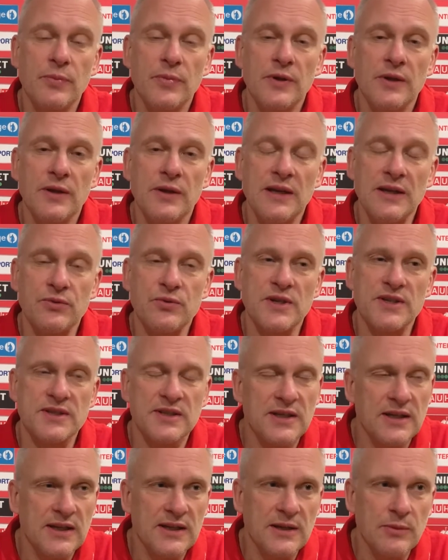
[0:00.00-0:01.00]
uh,
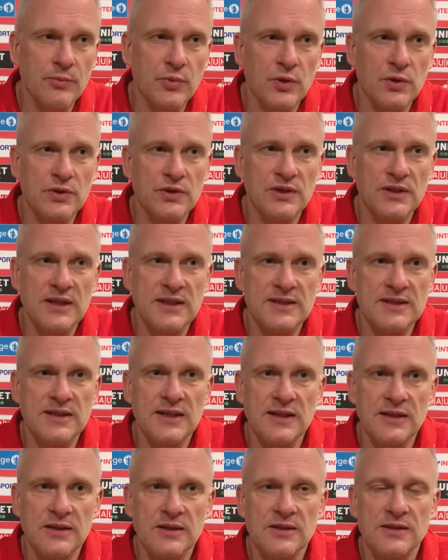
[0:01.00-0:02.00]
interesting and important is
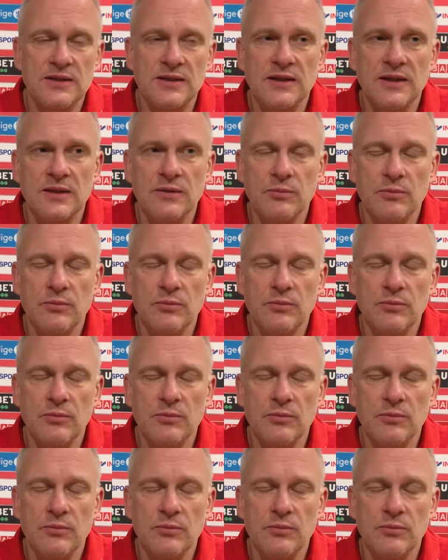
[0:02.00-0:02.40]
that uh,